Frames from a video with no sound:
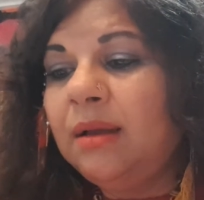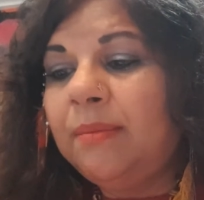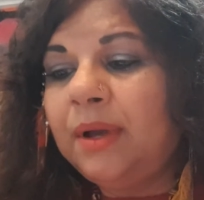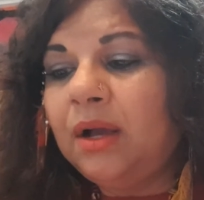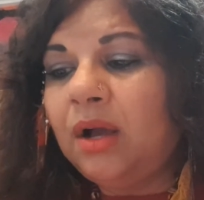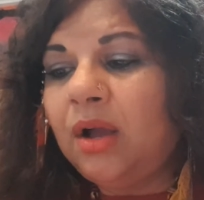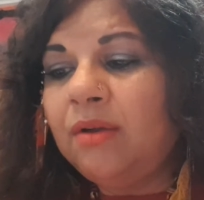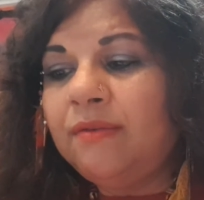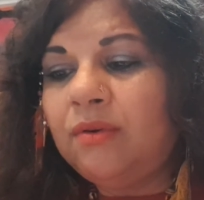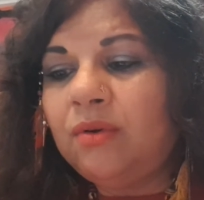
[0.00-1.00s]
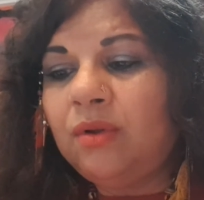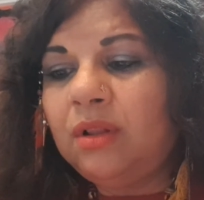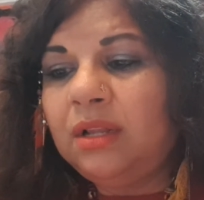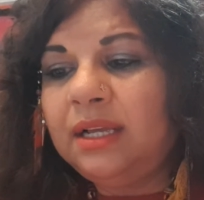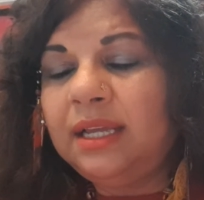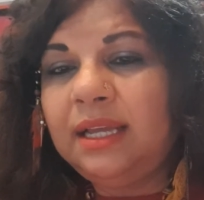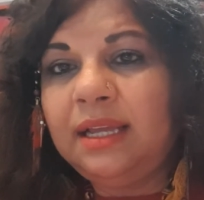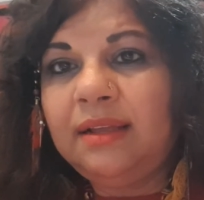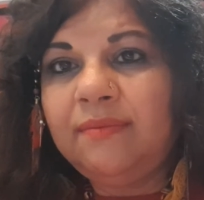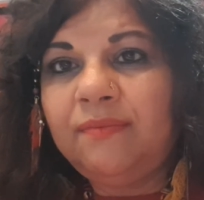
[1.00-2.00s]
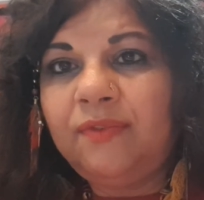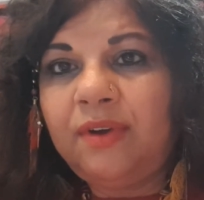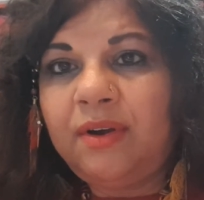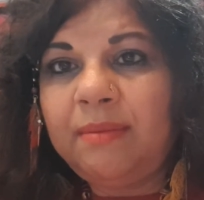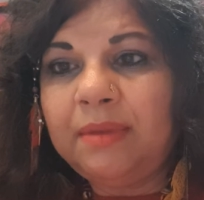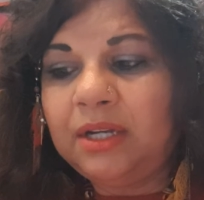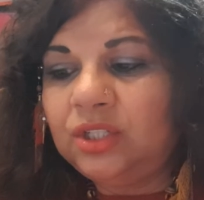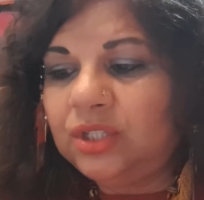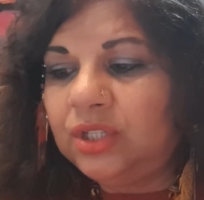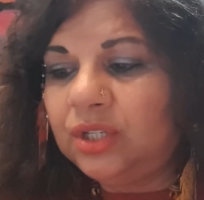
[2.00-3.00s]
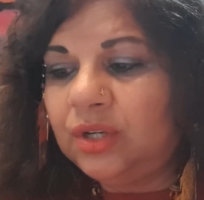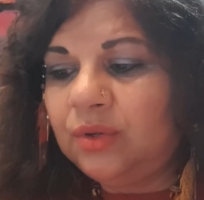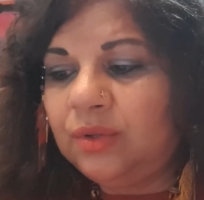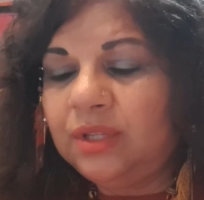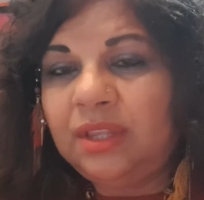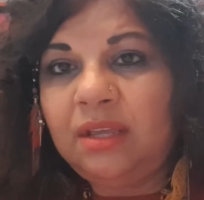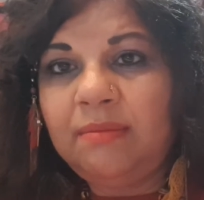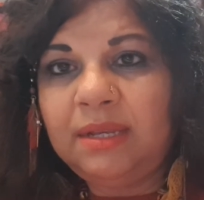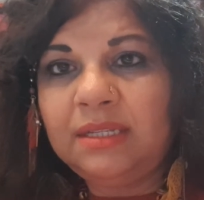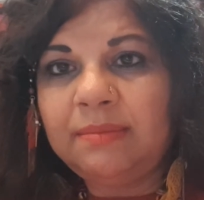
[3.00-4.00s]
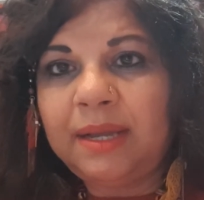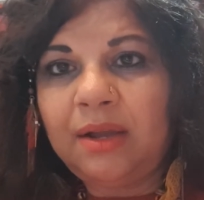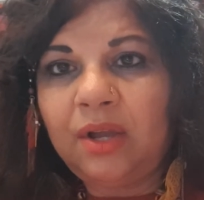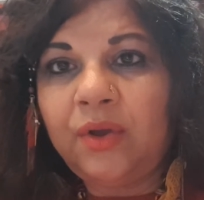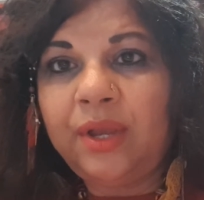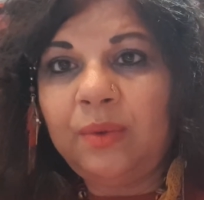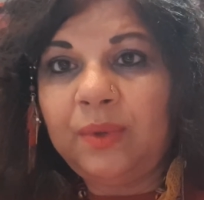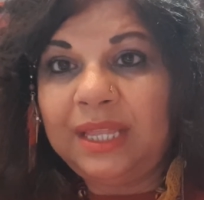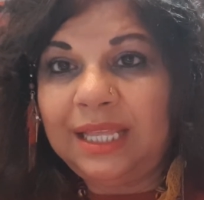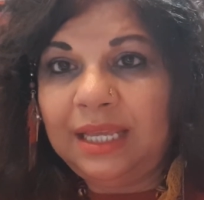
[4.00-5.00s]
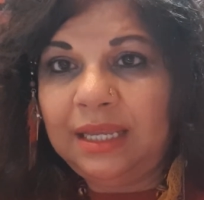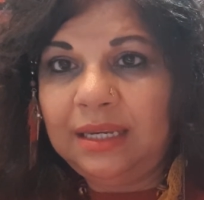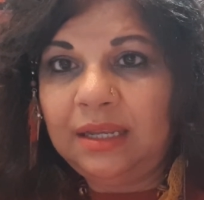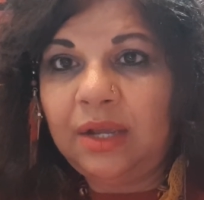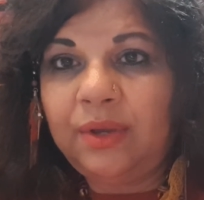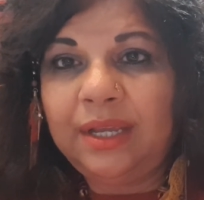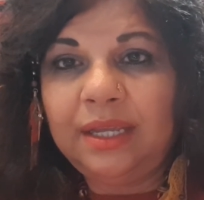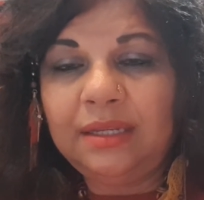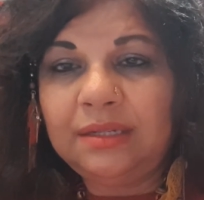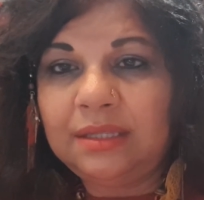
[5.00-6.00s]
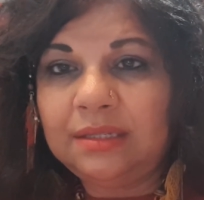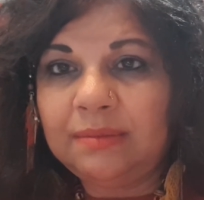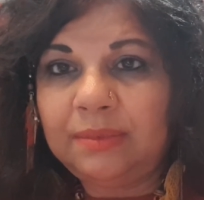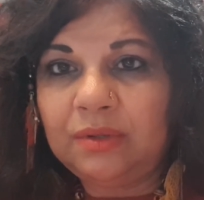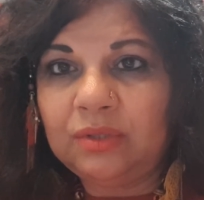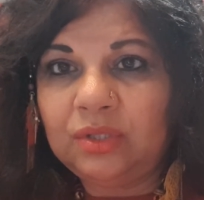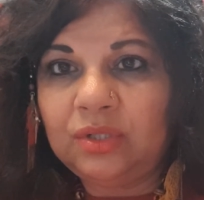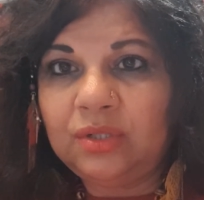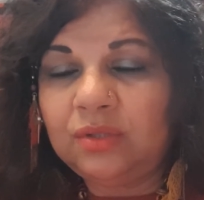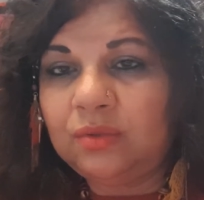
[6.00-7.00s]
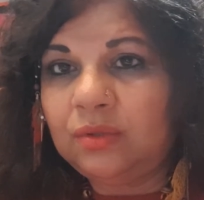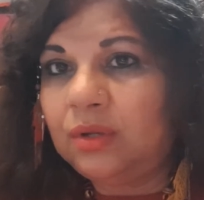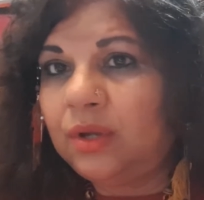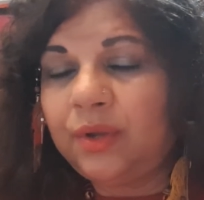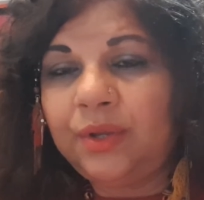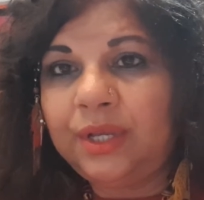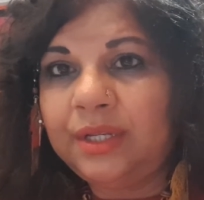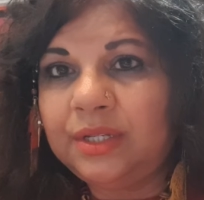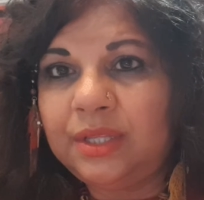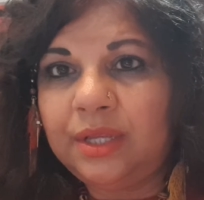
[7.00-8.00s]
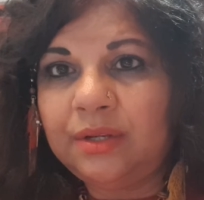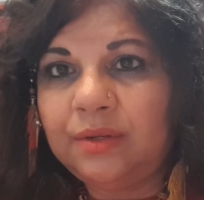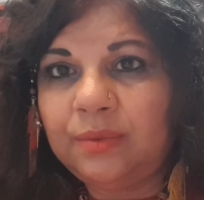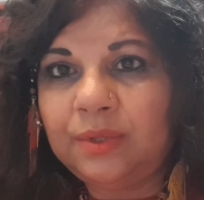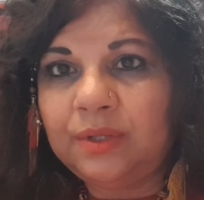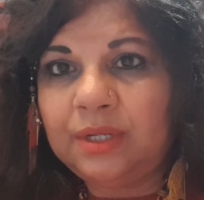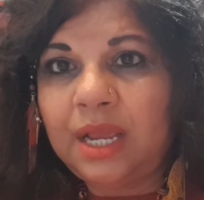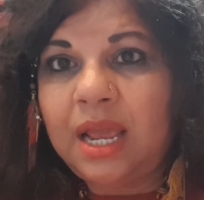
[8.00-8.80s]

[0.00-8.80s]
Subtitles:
But overall, very much, you know, the theme is about going within, going into the subconscious, going into the underworld,